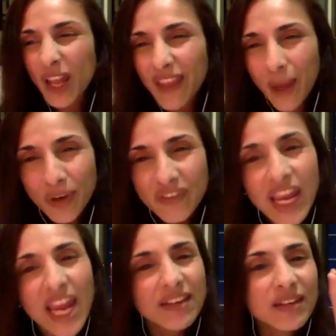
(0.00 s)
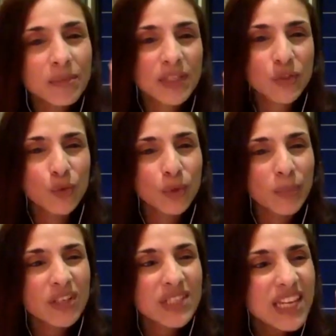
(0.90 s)
I think I would have hated him at school
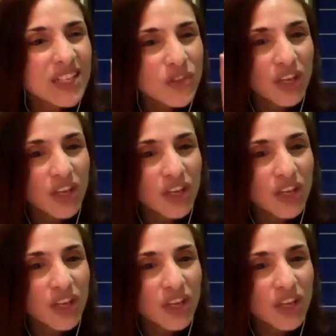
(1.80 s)
because he's